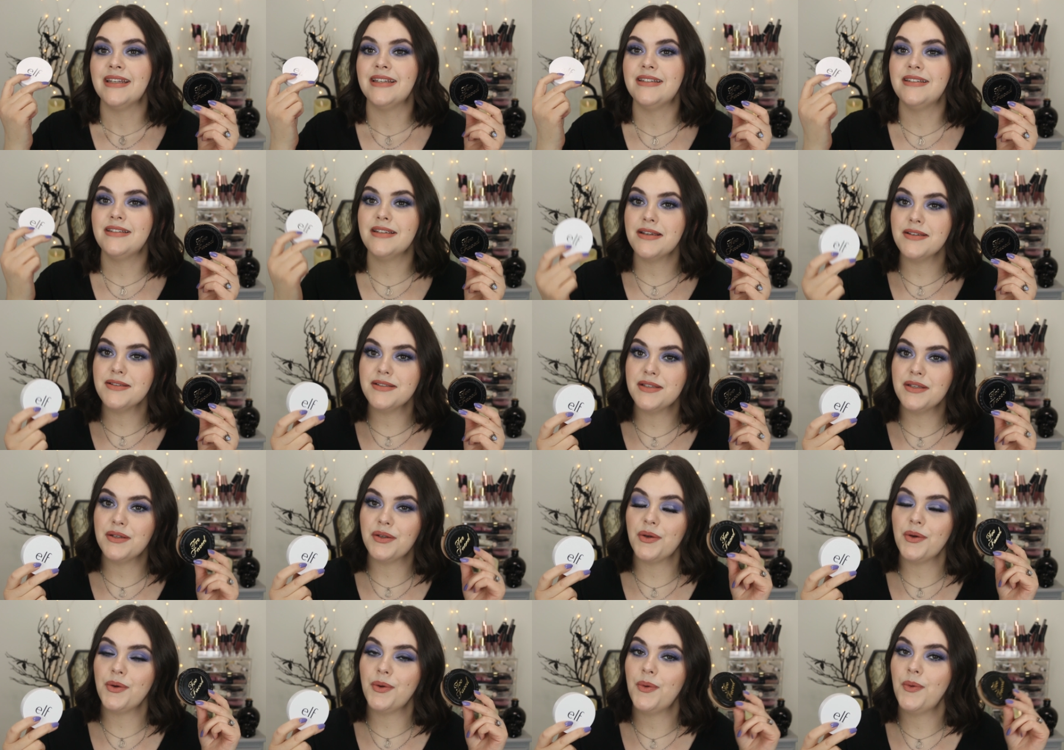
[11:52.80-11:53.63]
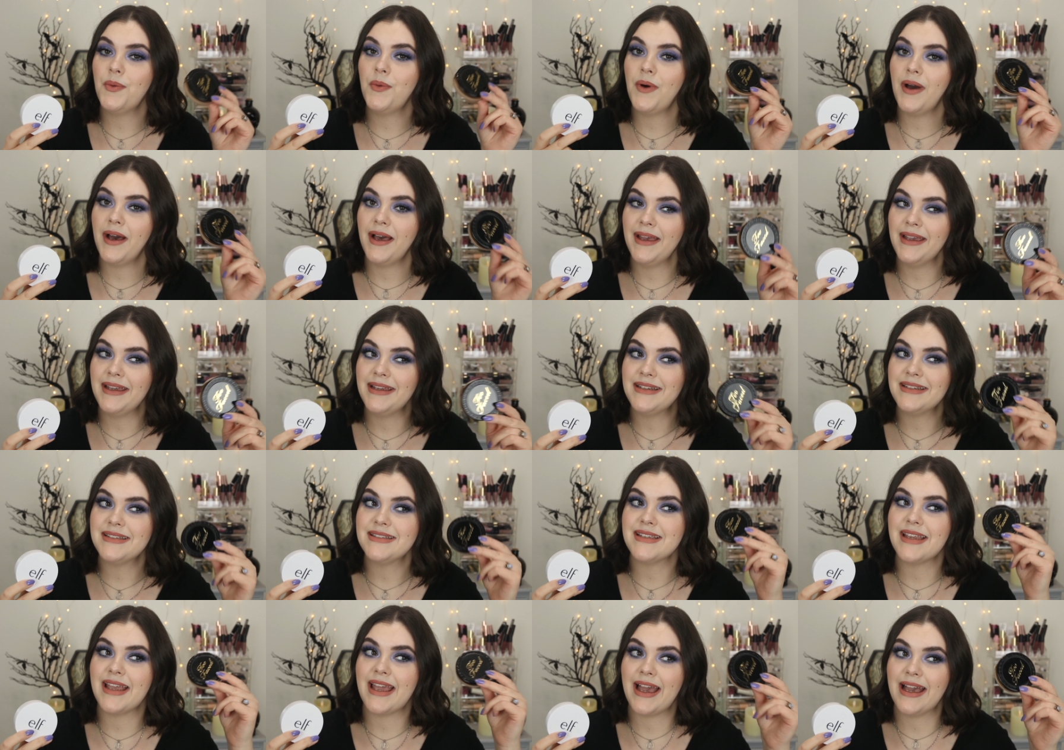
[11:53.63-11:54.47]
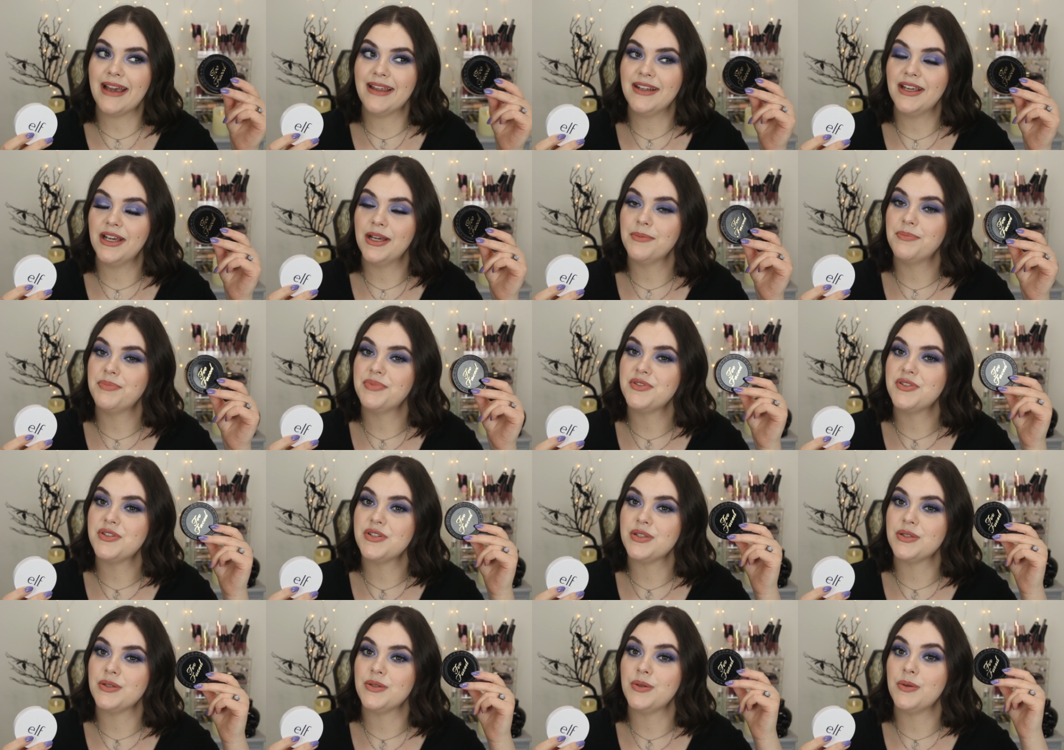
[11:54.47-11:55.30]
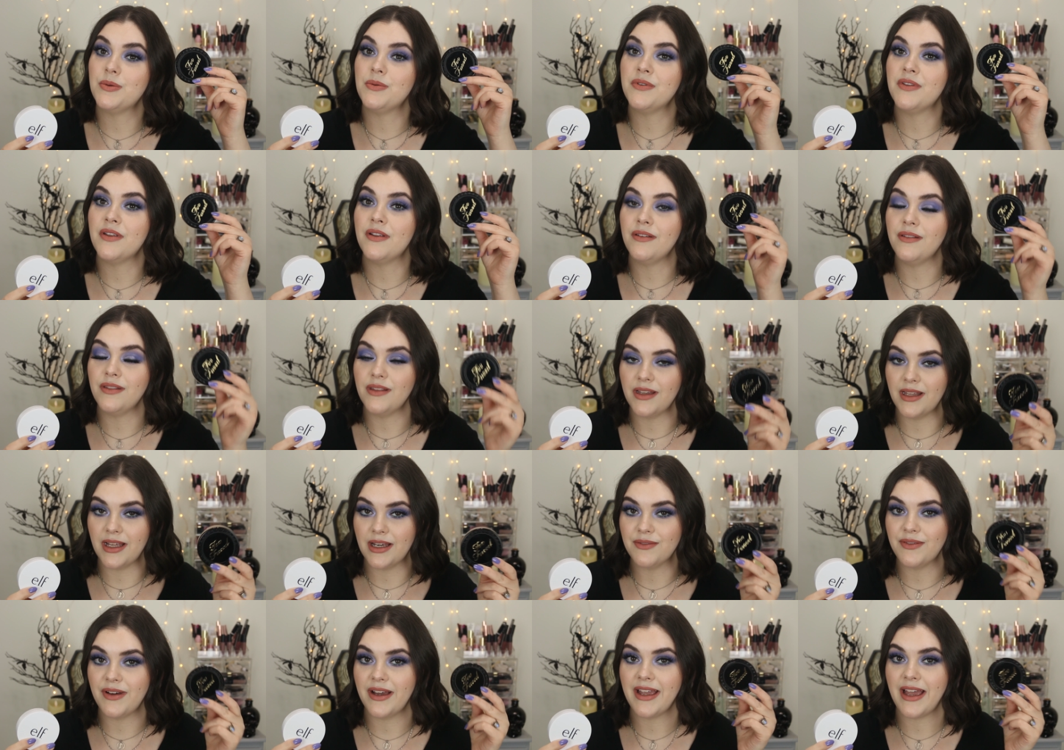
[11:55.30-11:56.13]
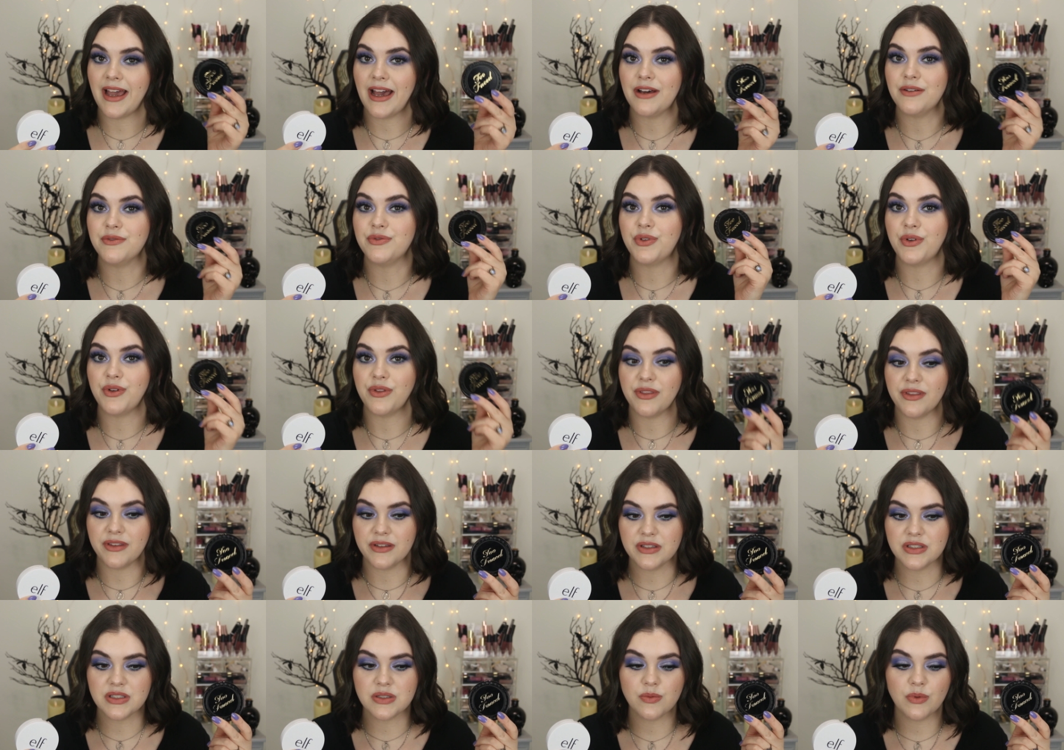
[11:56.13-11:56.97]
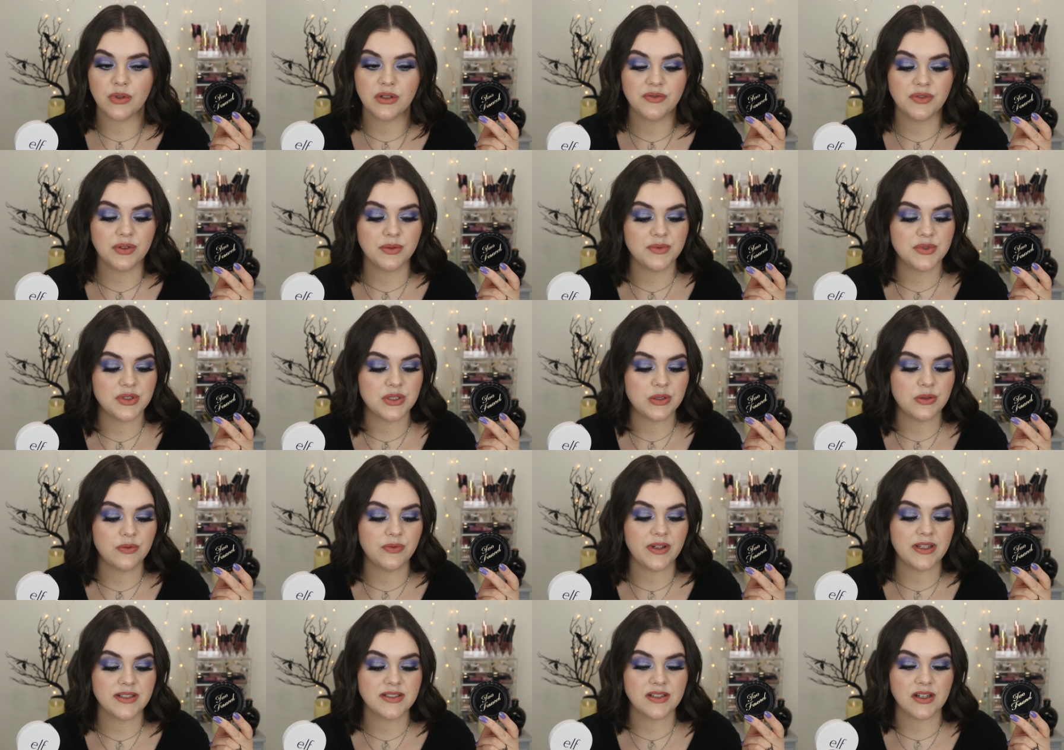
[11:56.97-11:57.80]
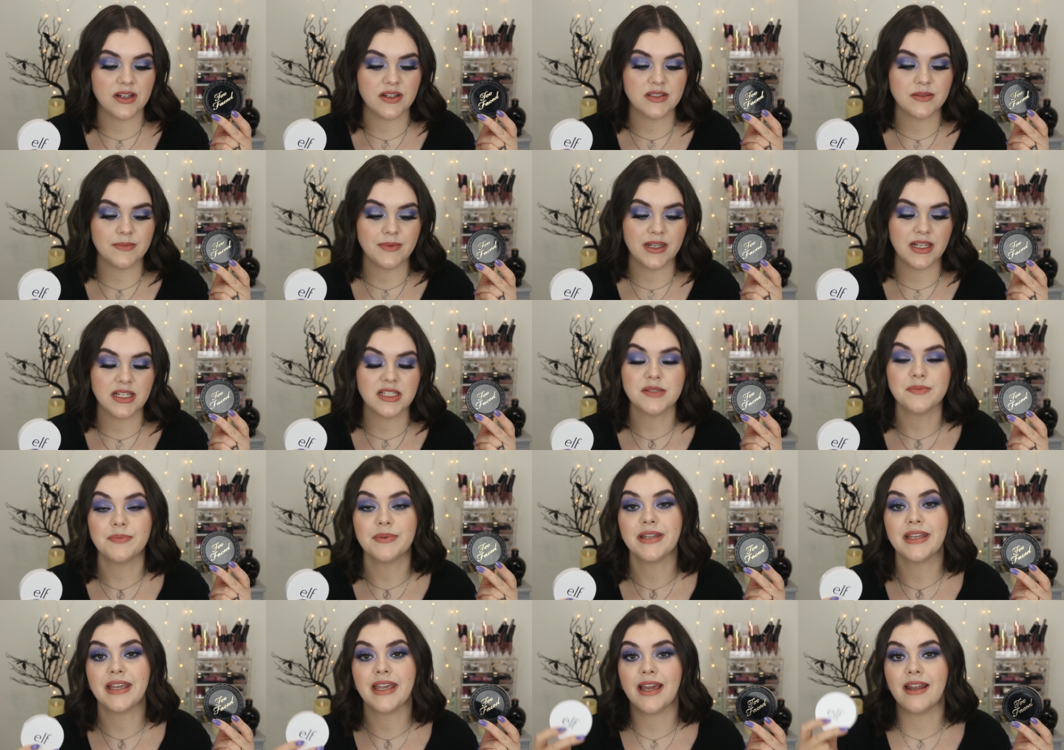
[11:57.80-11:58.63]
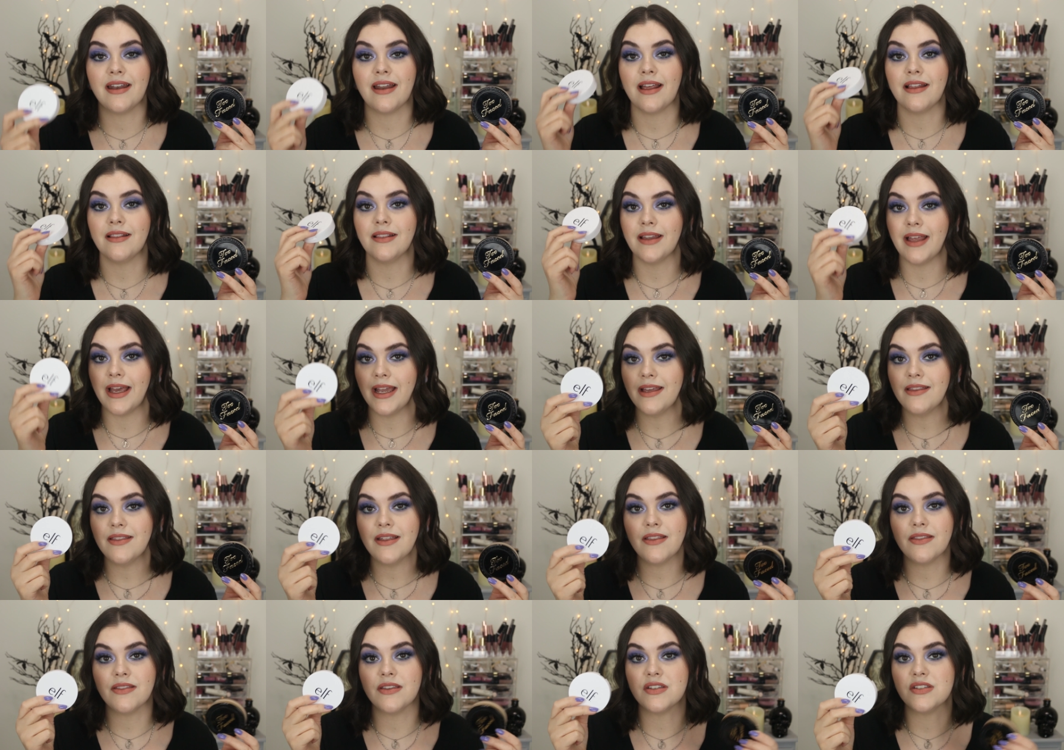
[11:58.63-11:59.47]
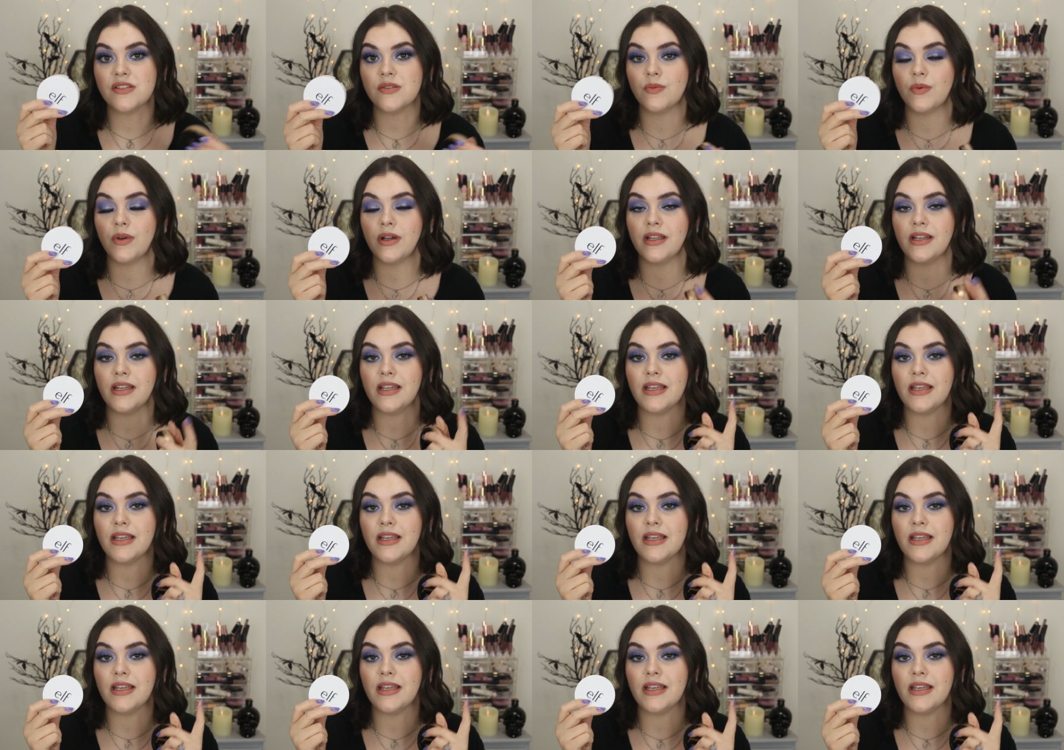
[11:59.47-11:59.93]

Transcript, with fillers: doesn't quite add up to the love I have for this one from Too Faced Cosmetics. But again, I like that this one